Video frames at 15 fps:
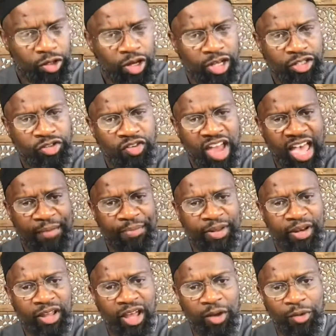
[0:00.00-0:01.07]
To ascribe
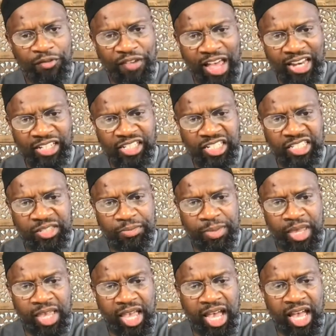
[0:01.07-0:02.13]
Allah with
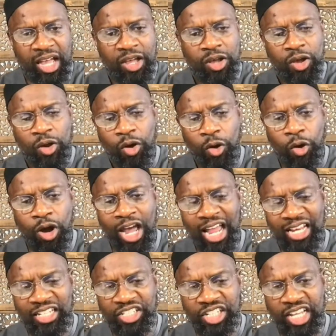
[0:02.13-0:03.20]
al-jismiya or
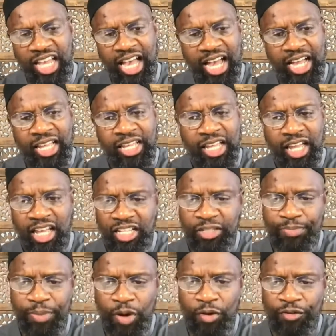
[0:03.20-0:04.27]
al-jiha
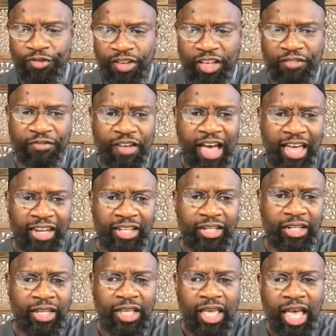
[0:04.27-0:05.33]
is both invalid.
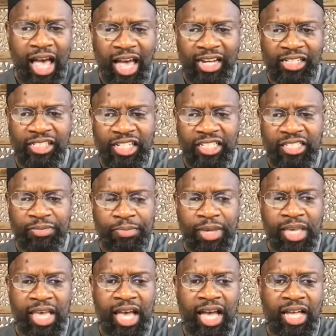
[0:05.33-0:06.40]

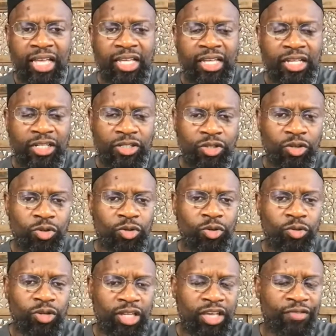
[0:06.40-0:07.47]
Al-jismiya,
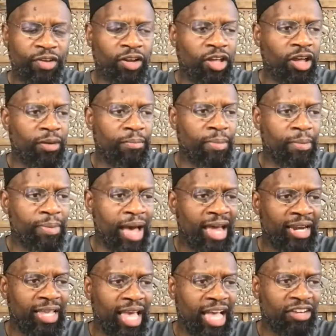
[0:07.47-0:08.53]
to give Allah
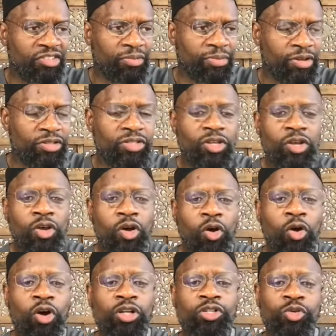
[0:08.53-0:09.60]
bodily attributes,
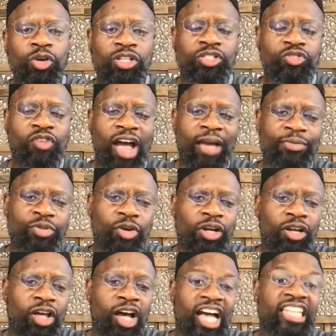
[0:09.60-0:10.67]
or to ascribe to
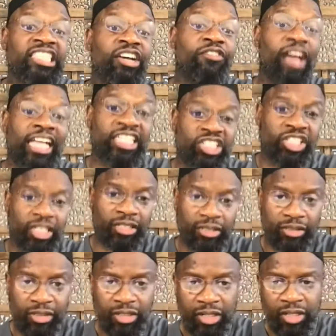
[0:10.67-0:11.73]
Allah a direction,
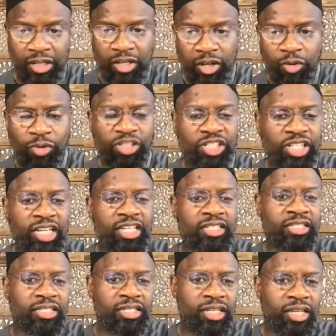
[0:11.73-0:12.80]
which
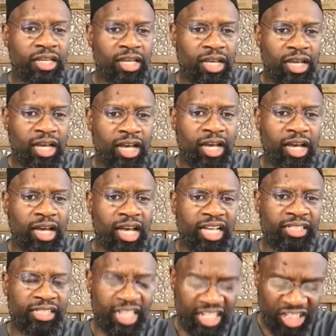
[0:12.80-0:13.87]
is a
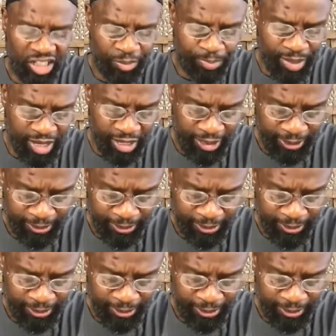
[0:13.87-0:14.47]
tashbih.